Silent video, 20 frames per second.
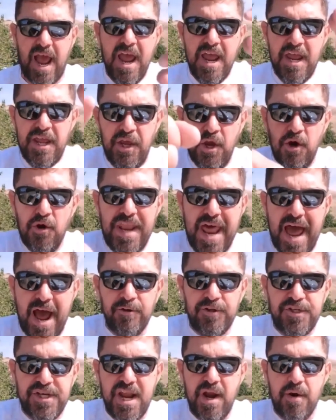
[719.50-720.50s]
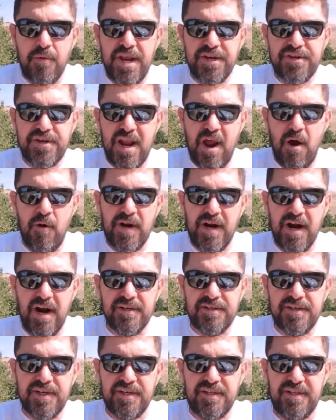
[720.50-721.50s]
You now generational
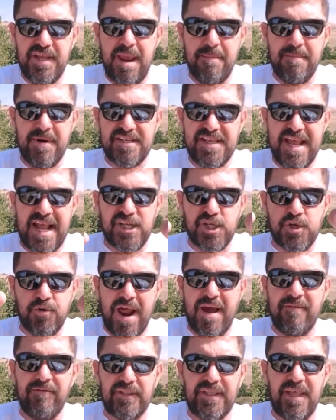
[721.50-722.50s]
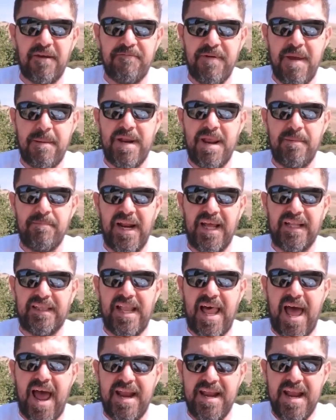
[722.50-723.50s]
curses, demons that travel the family
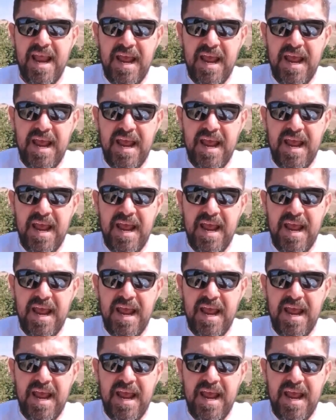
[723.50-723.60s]
bloodline.